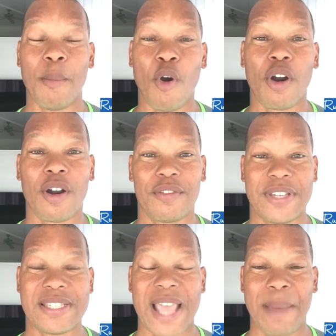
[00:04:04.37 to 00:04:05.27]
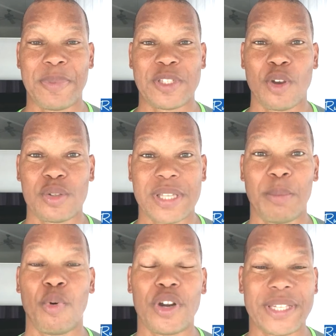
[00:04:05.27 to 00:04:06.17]
more of these episodes
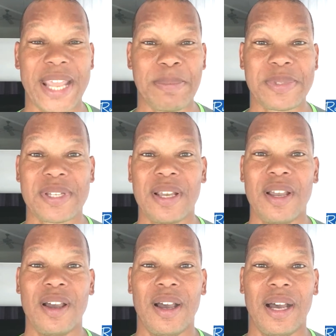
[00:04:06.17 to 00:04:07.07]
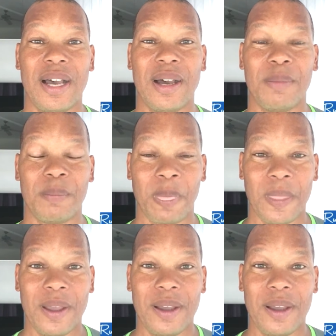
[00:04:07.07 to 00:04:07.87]
and more tips um,